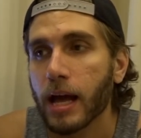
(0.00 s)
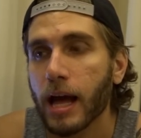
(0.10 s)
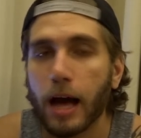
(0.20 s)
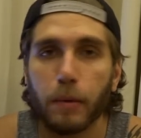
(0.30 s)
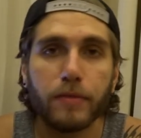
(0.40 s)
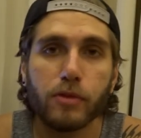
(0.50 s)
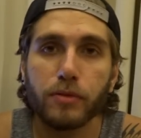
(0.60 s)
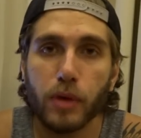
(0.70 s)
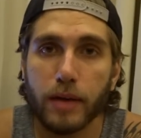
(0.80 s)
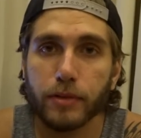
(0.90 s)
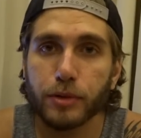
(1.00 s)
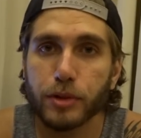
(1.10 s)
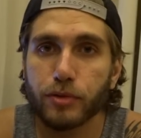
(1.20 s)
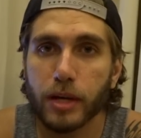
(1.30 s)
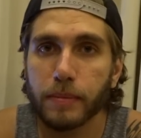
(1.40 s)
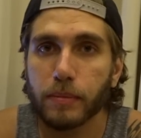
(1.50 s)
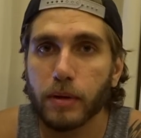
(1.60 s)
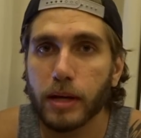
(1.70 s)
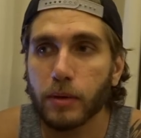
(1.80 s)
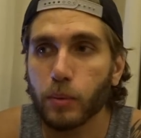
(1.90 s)
However, if you have a lucid dream
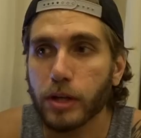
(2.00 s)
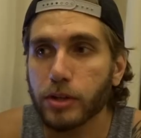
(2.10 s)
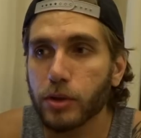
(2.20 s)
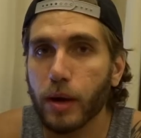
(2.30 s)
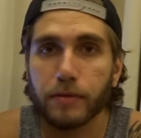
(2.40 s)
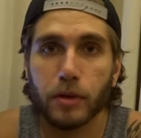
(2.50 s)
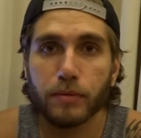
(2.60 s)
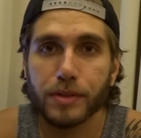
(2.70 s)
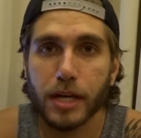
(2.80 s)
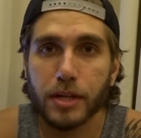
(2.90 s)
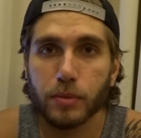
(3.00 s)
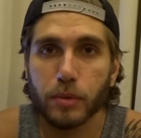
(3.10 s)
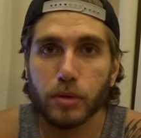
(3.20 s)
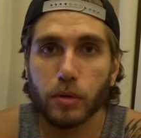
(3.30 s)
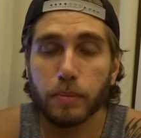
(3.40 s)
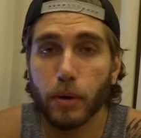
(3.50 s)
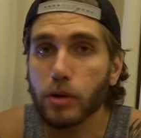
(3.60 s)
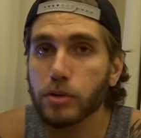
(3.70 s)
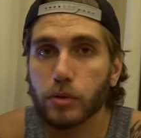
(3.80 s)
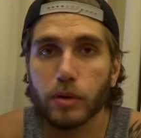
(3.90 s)
in which you have a conversation with your
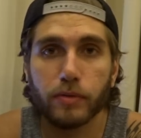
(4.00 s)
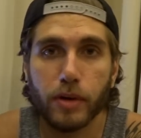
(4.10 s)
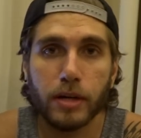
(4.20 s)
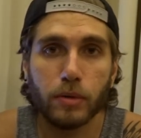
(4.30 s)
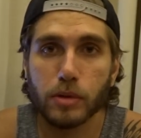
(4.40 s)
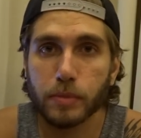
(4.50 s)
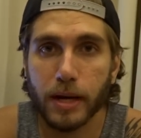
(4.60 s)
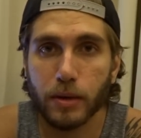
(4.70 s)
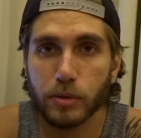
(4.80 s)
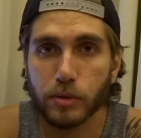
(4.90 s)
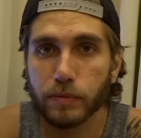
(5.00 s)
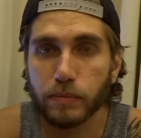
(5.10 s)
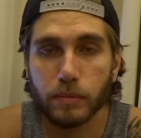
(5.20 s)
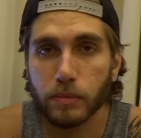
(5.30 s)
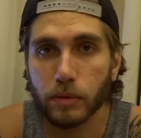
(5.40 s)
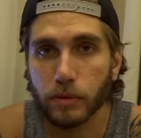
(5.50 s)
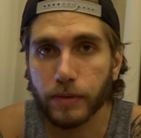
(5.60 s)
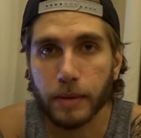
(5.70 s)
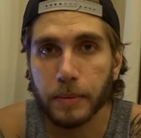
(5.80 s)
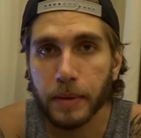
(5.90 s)
boss or your friend or spouse or
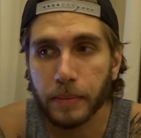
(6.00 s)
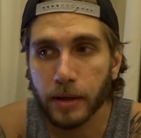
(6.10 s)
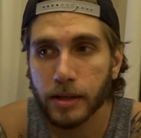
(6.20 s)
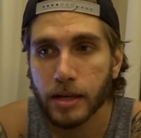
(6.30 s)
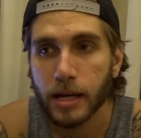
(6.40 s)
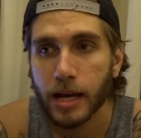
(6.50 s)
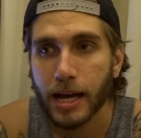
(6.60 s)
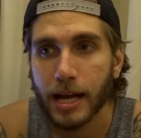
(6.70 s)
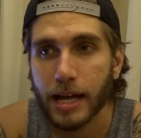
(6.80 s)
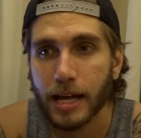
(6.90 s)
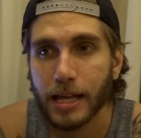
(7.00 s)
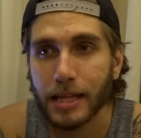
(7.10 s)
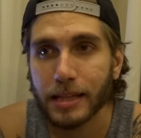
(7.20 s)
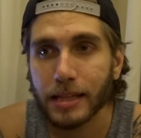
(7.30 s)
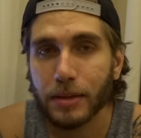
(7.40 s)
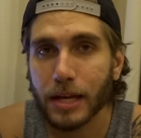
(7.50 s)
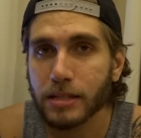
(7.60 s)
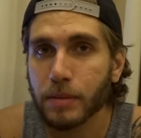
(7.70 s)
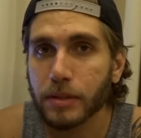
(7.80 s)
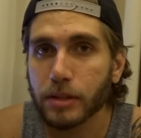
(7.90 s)
family member, now that's
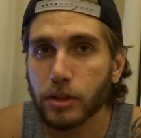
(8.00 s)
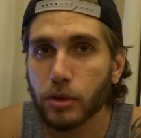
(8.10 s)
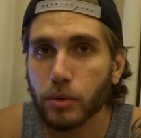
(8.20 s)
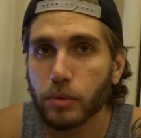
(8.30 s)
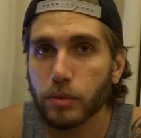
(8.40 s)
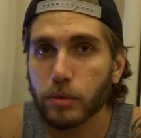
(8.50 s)
something that you